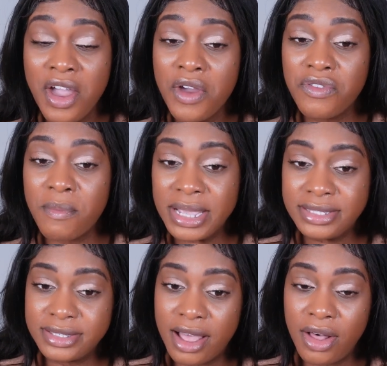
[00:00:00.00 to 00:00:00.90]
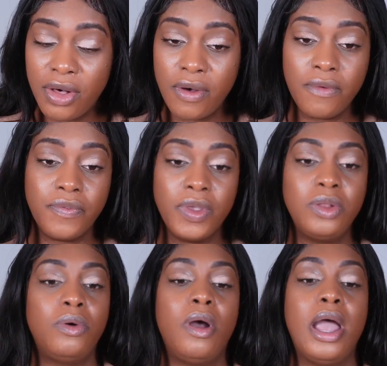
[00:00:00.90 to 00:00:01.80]
for myself,
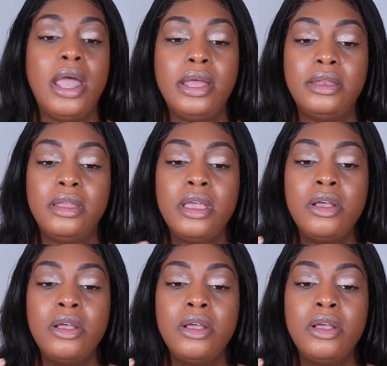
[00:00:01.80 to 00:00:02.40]
and